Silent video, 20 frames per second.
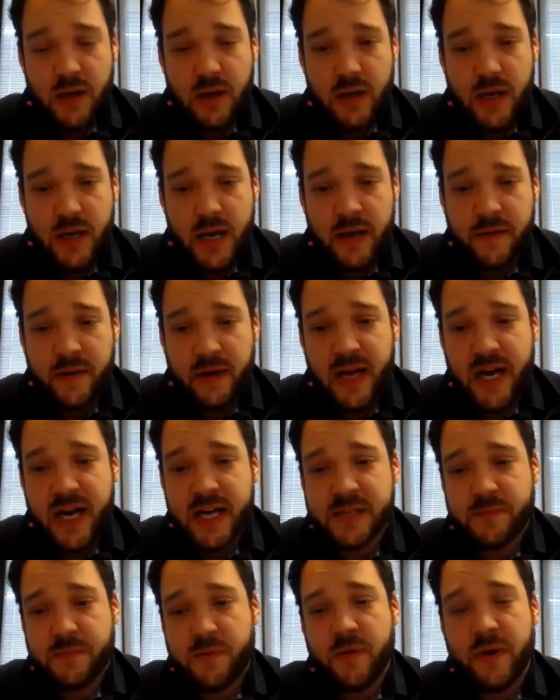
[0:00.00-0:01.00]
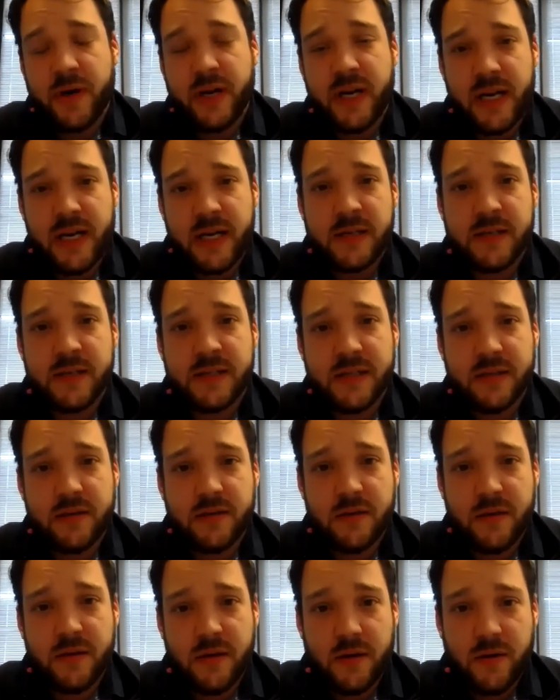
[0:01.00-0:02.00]
And the last point is
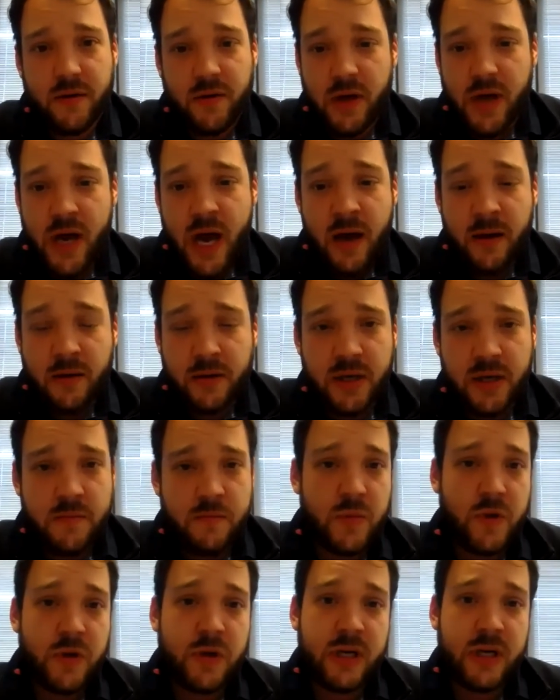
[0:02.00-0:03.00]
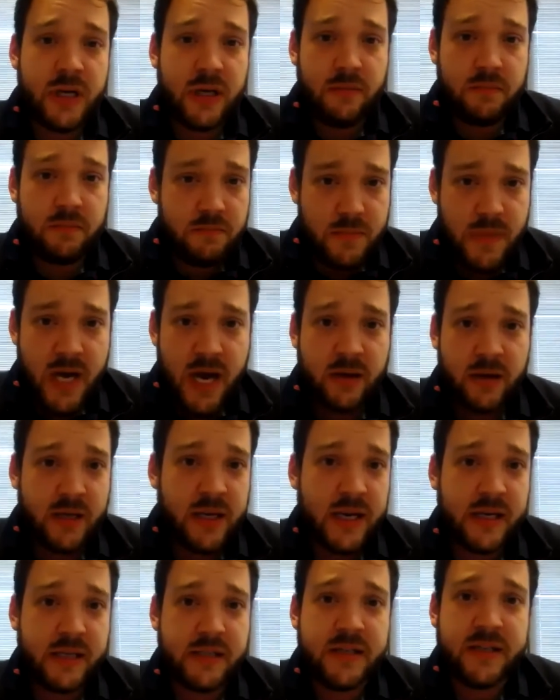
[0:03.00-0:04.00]
community
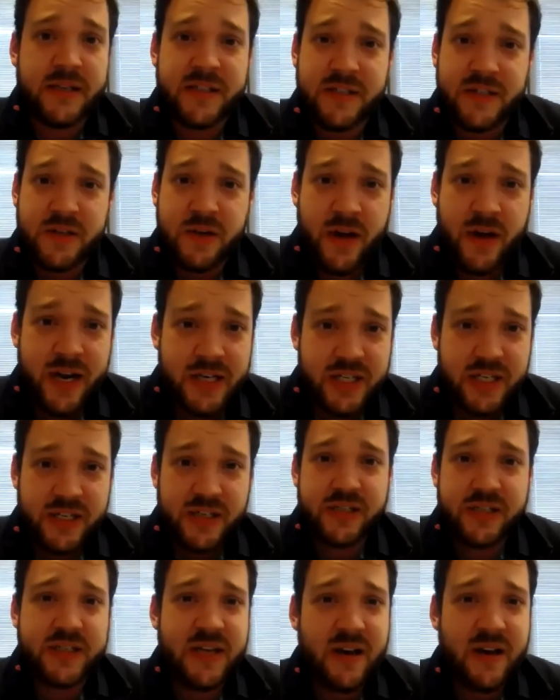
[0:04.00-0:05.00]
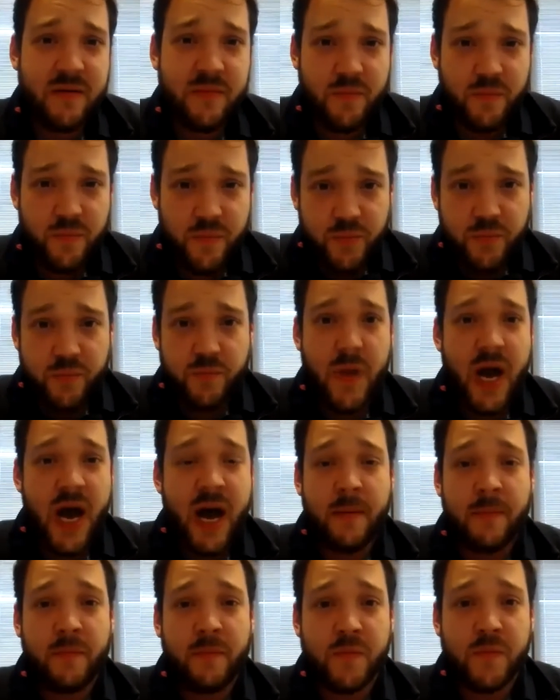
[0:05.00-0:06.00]
connectedness. So actually start
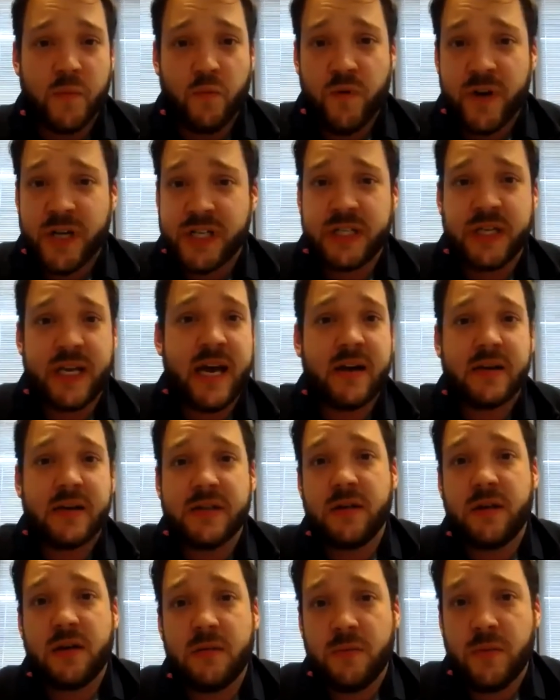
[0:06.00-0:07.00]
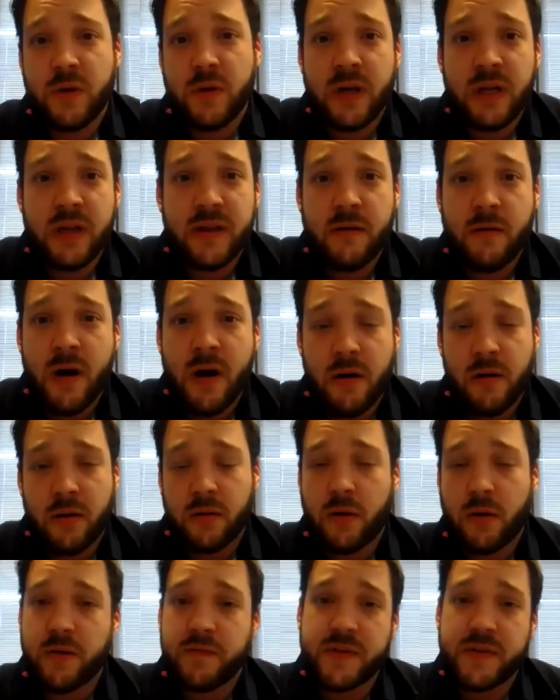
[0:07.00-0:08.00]
reaching out to the community. There are a
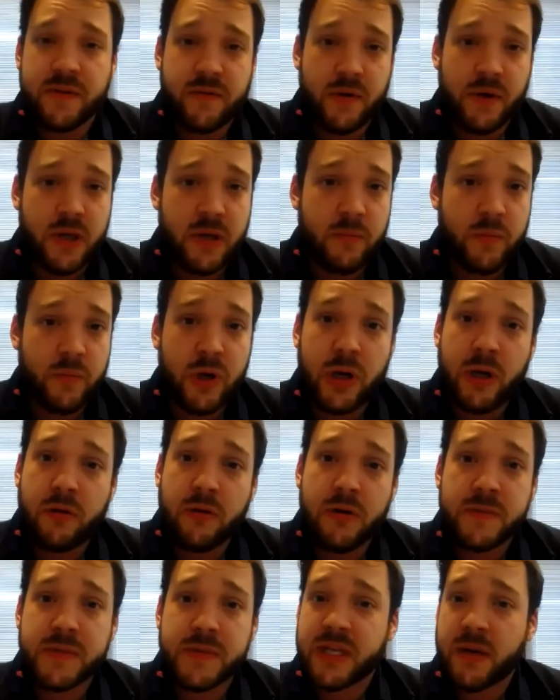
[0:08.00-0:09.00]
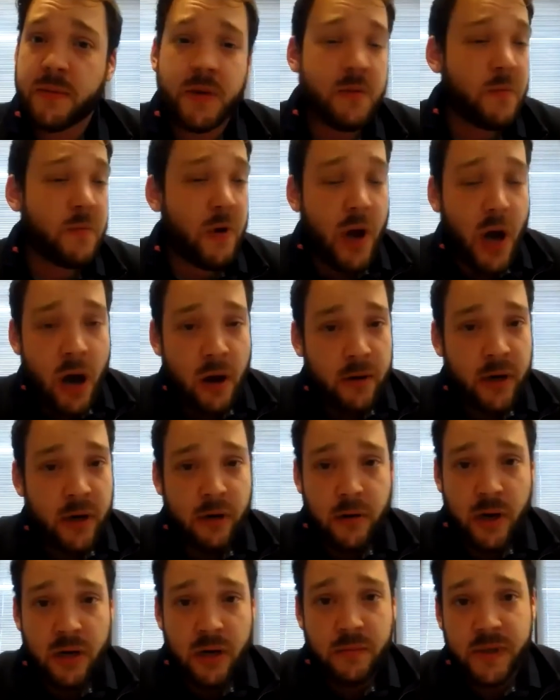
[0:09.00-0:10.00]
lot of different community groups. Some of them are
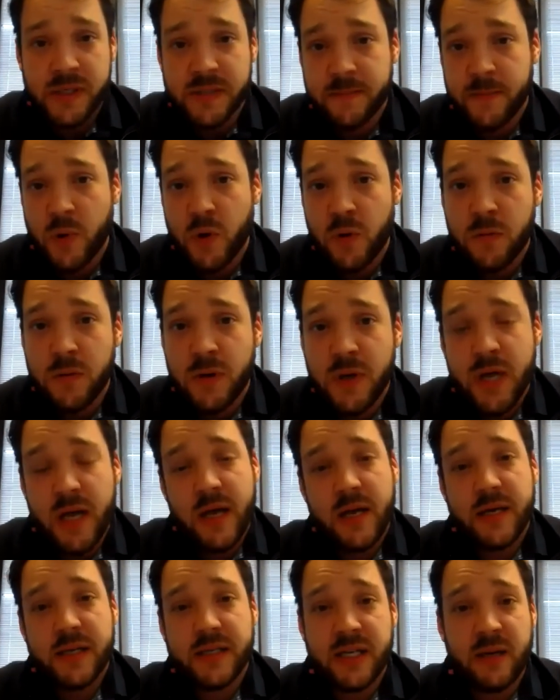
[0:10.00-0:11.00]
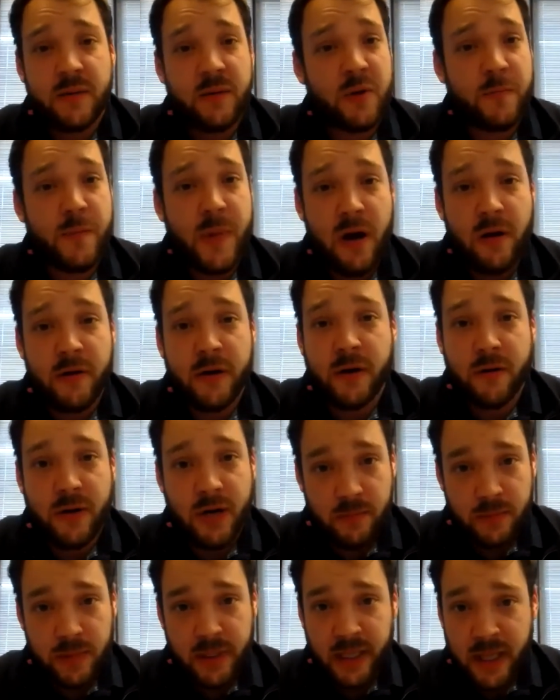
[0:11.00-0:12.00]
incredibly small. Some of them are
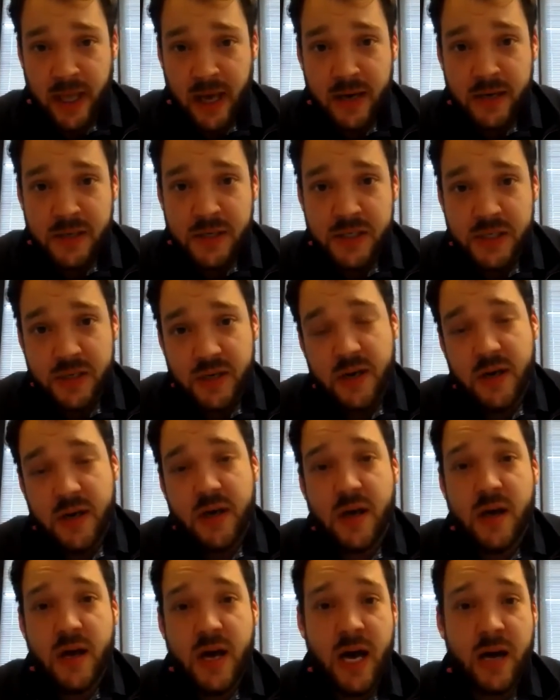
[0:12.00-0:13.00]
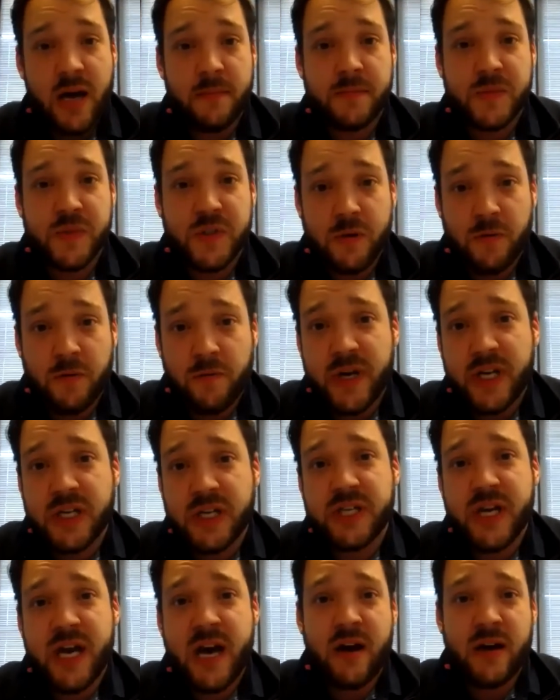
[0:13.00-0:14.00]
incredibly large. So
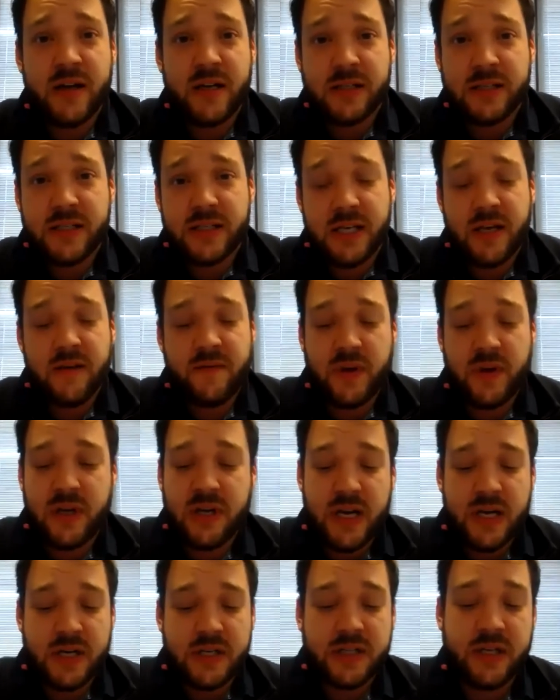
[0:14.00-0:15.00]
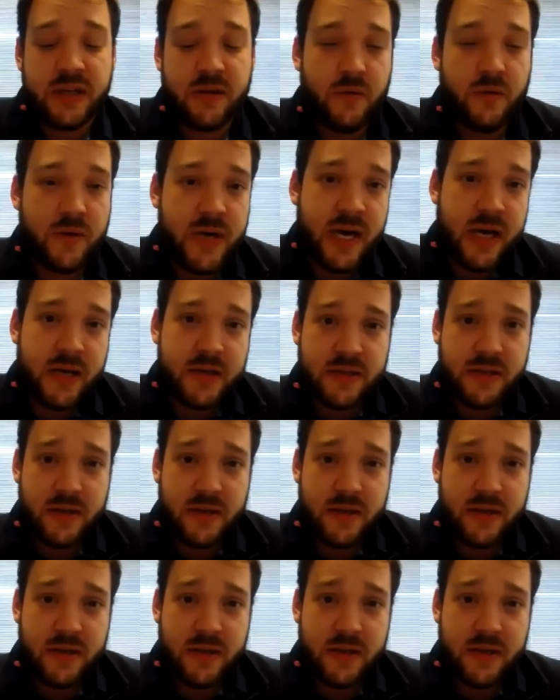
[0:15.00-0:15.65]
reach out and see if you can actually look at